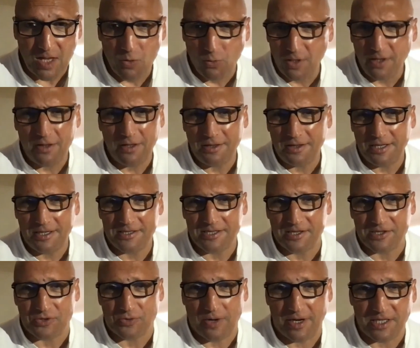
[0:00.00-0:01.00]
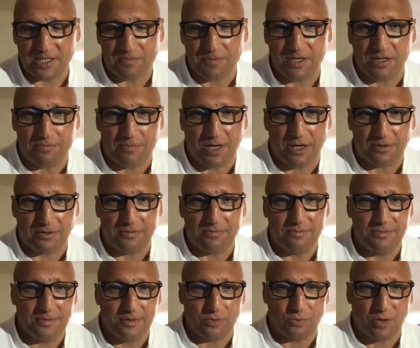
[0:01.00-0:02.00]
One of the things that strikes me about
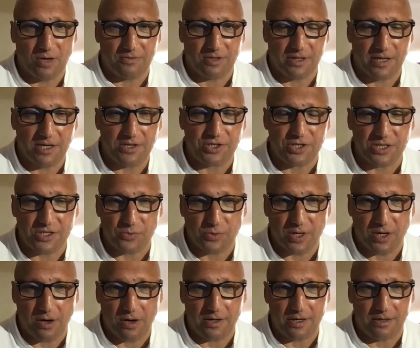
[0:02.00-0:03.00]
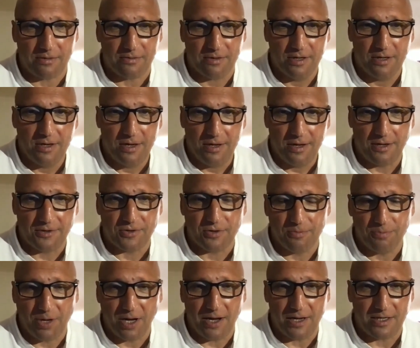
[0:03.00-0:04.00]
the revelations regarding Hunter
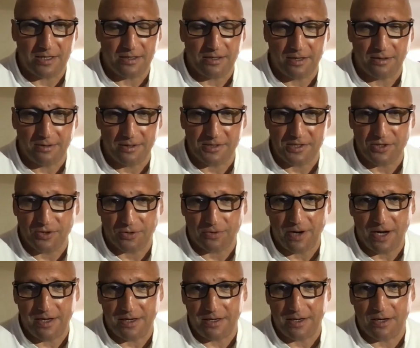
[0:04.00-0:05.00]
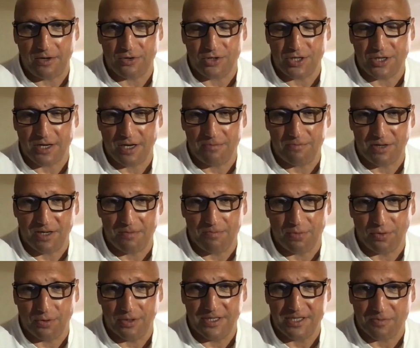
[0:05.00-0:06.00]
Biden and this Ukrainian energy company,
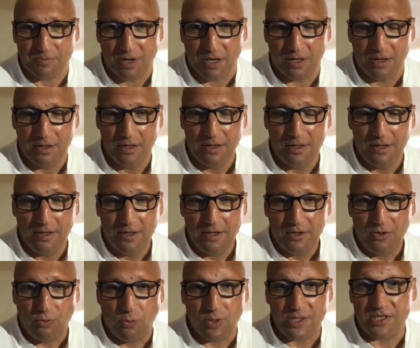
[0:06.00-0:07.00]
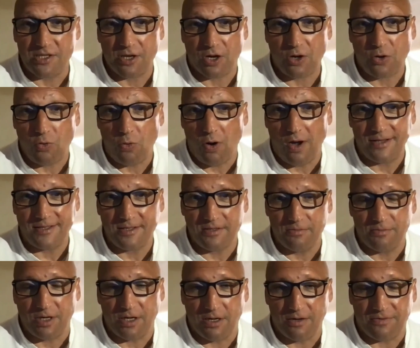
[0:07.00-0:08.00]
Burisma, was the
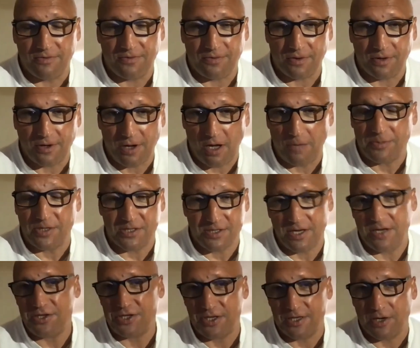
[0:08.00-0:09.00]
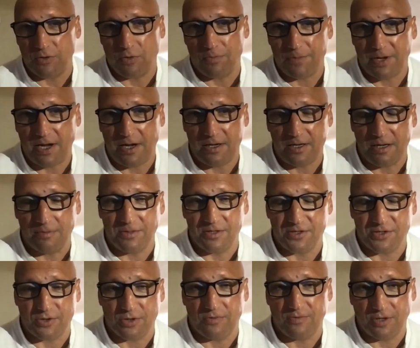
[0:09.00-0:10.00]
quantum of compensation they were paying him to
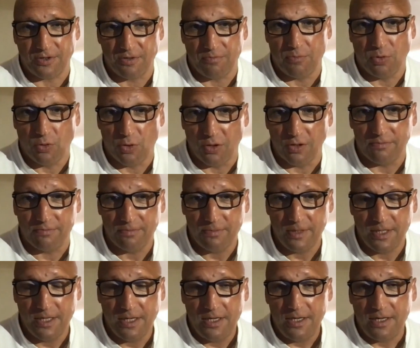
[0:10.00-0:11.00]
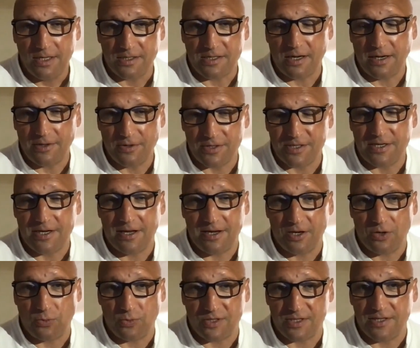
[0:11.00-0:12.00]
serve on the board. As I understand
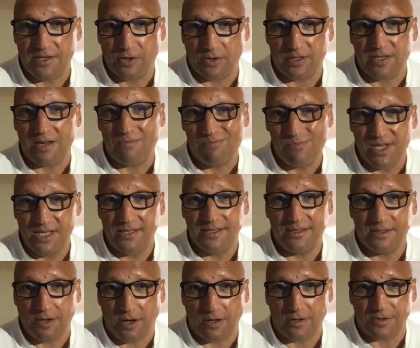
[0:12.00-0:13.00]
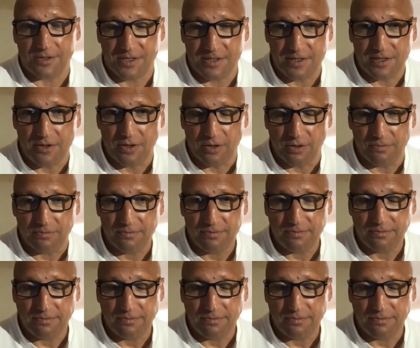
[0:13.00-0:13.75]
it, was nearly $1 million a year.